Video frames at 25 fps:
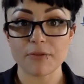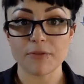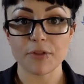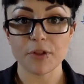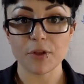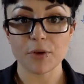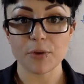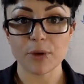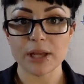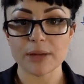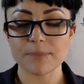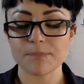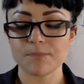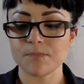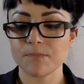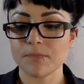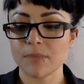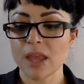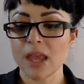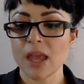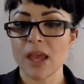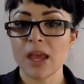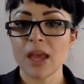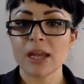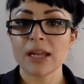fluid
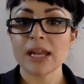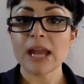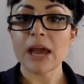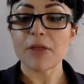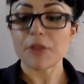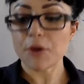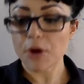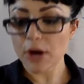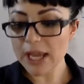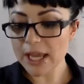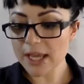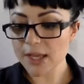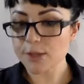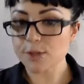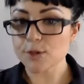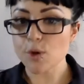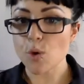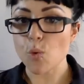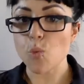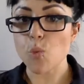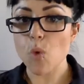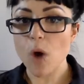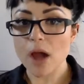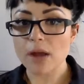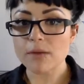now there is
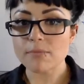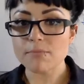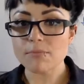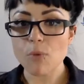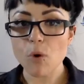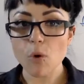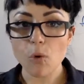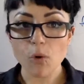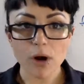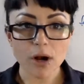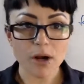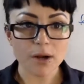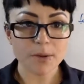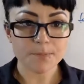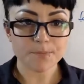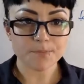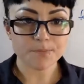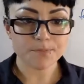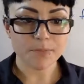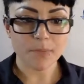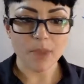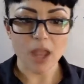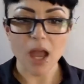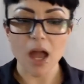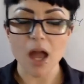one more
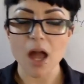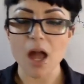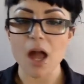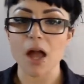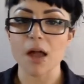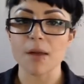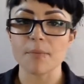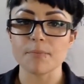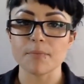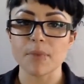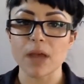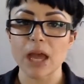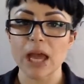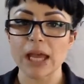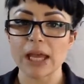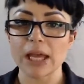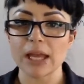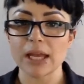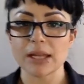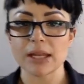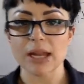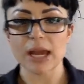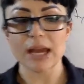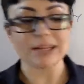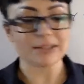um,
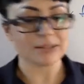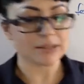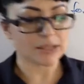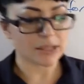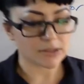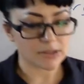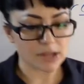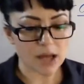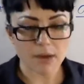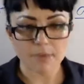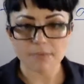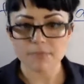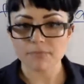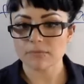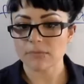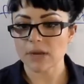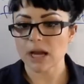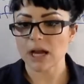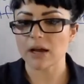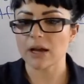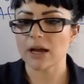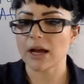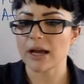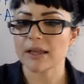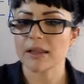and there's not
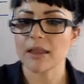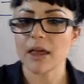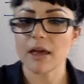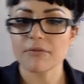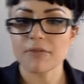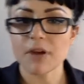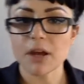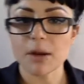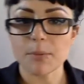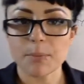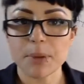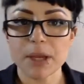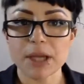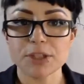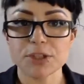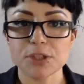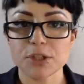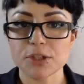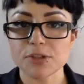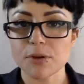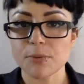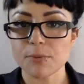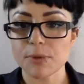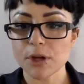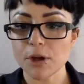uh, I, have got a picture,
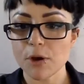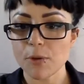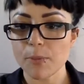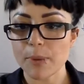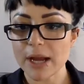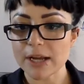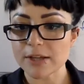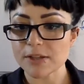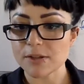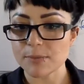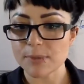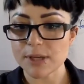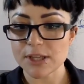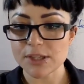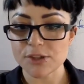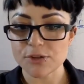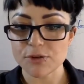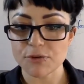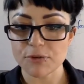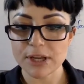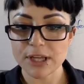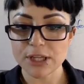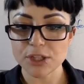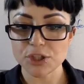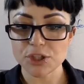so I'm going to go back to my
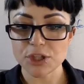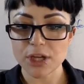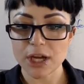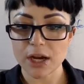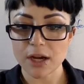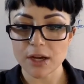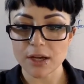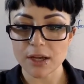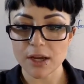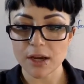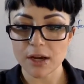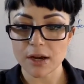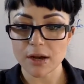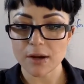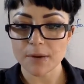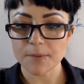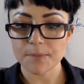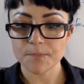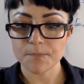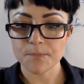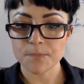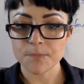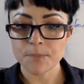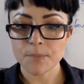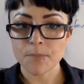screen share here.
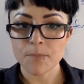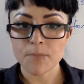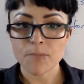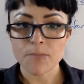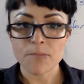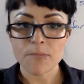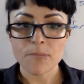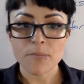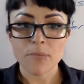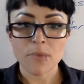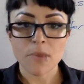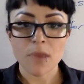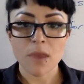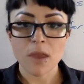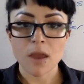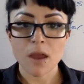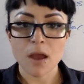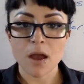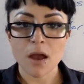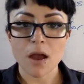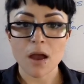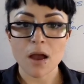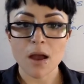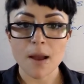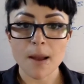
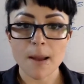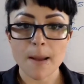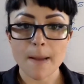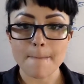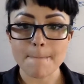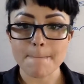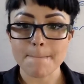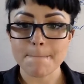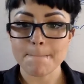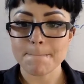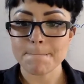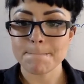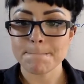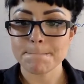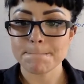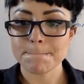Um,